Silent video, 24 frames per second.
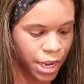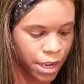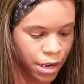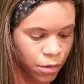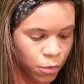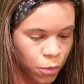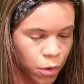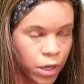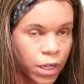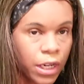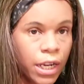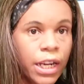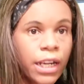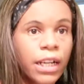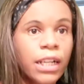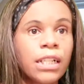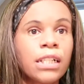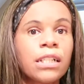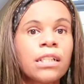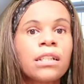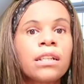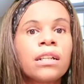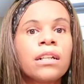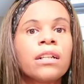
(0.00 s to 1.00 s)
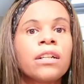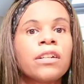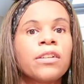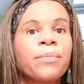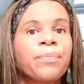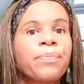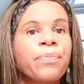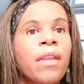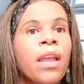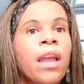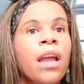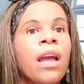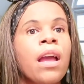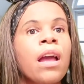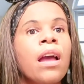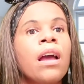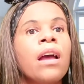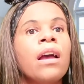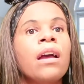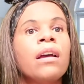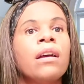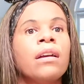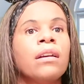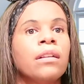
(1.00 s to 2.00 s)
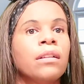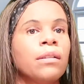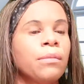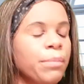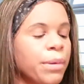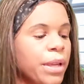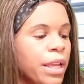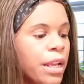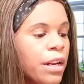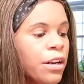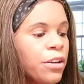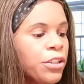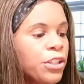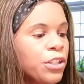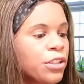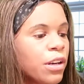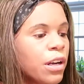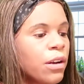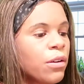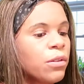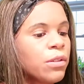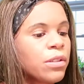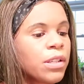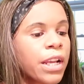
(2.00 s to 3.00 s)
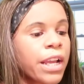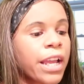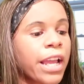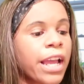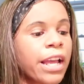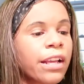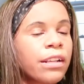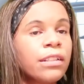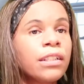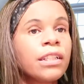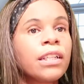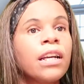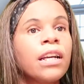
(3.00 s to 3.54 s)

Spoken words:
Walnut concealer. Beginner struggles, I guess,